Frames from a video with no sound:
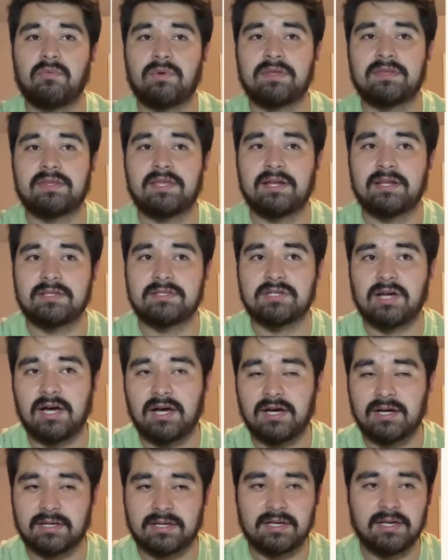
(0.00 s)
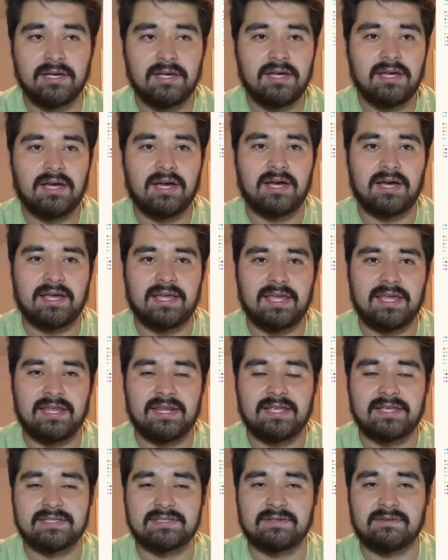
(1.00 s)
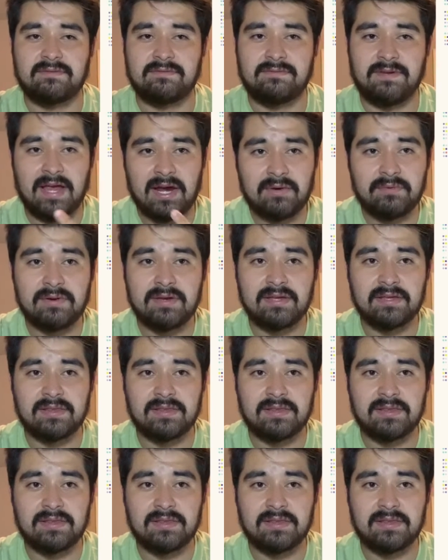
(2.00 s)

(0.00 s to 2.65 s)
We Didn't Talk. It is a very